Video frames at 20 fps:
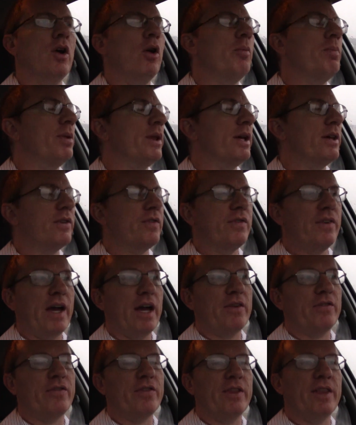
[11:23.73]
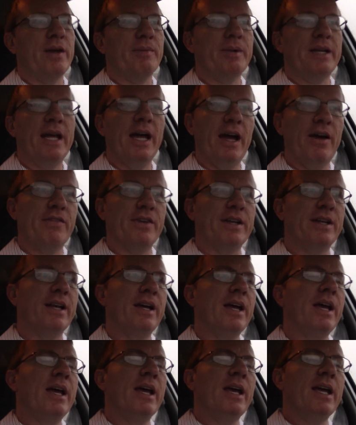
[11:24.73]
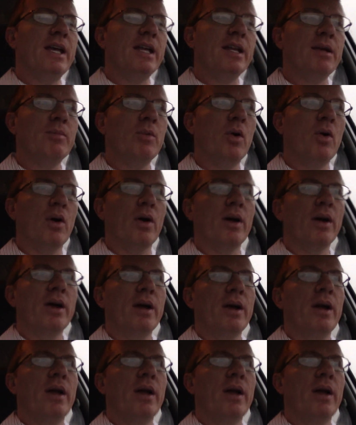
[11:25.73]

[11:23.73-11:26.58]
No place found for them in heaven anymore.